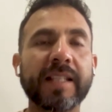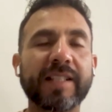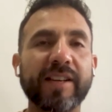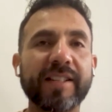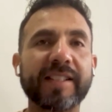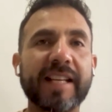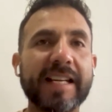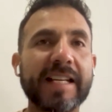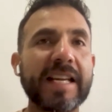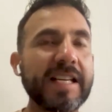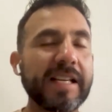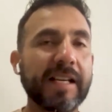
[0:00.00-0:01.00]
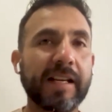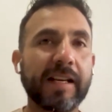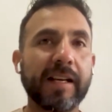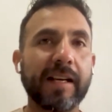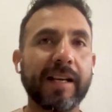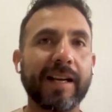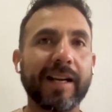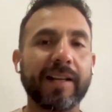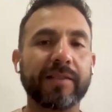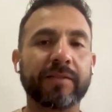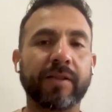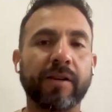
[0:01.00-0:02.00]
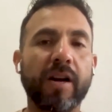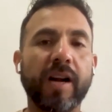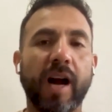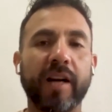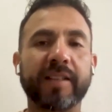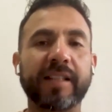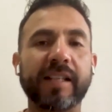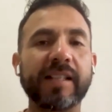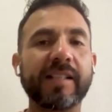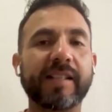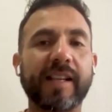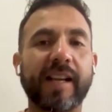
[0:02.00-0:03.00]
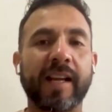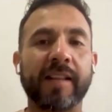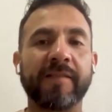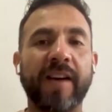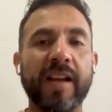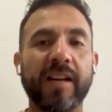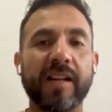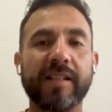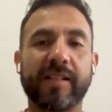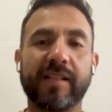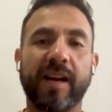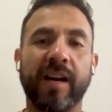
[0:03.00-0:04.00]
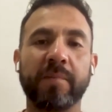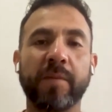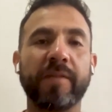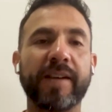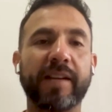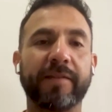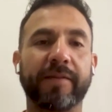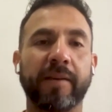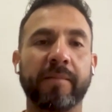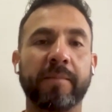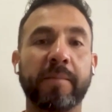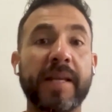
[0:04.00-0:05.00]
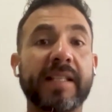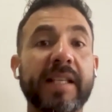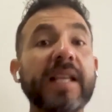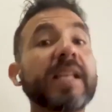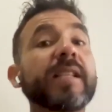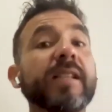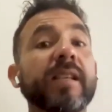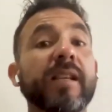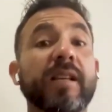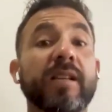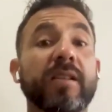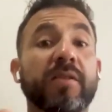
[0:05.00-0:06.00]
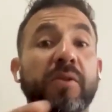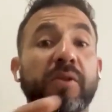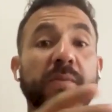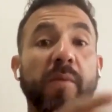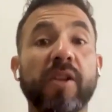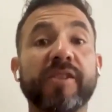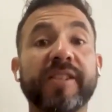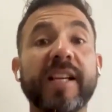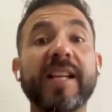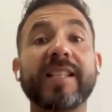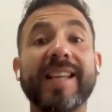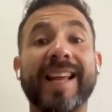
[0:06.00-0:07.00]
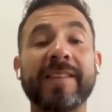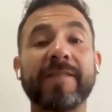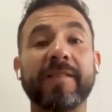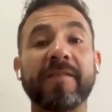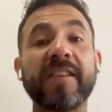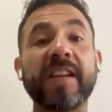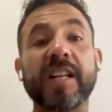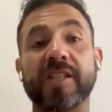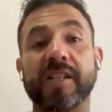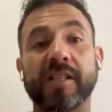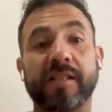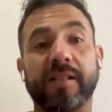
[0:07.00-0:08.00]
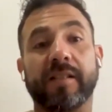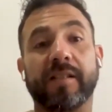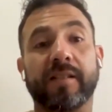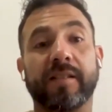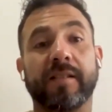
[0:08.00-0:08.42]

Interestingly, drug cartels and violence are moving from big cities to small cities and even villages.